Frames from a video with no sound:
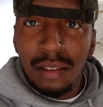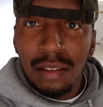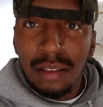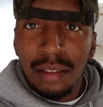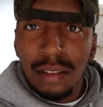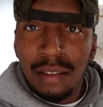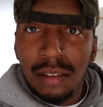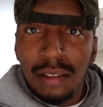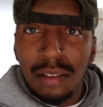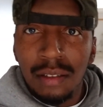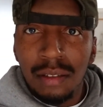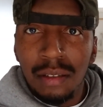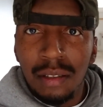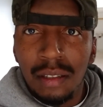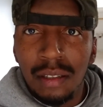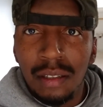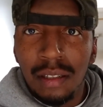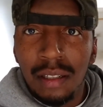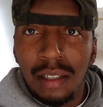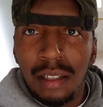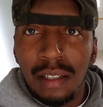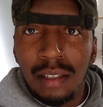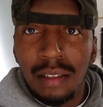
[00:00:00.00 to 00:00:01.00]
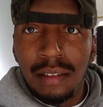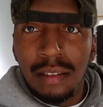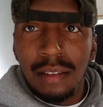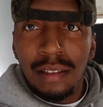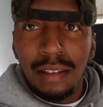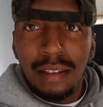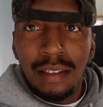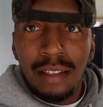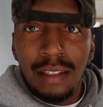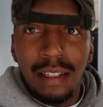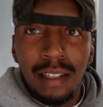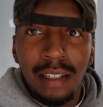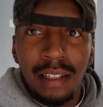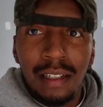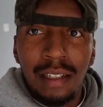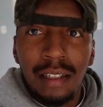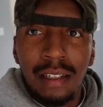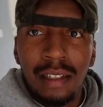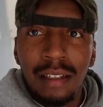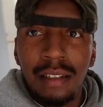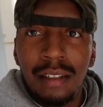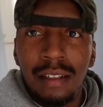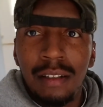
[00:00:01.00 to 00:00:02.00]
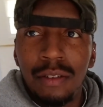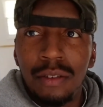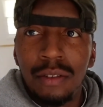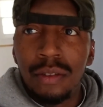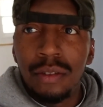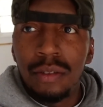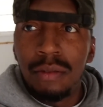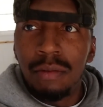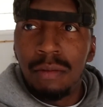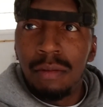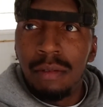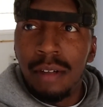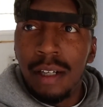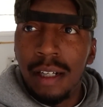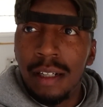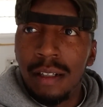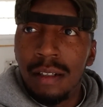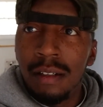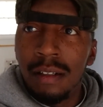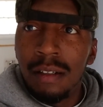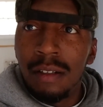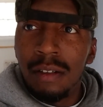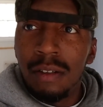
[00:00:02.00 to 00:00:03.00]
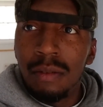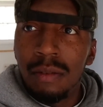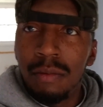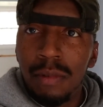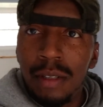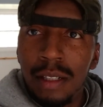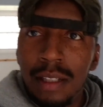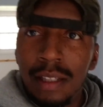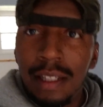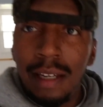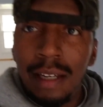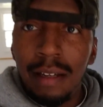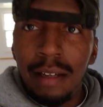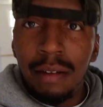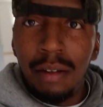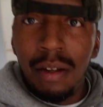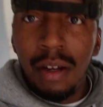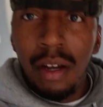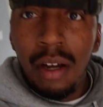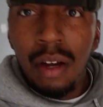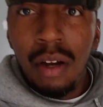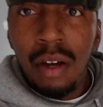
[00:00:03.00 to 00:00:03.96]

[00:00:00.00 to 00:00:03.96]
It looks really nice, and it goes right along with that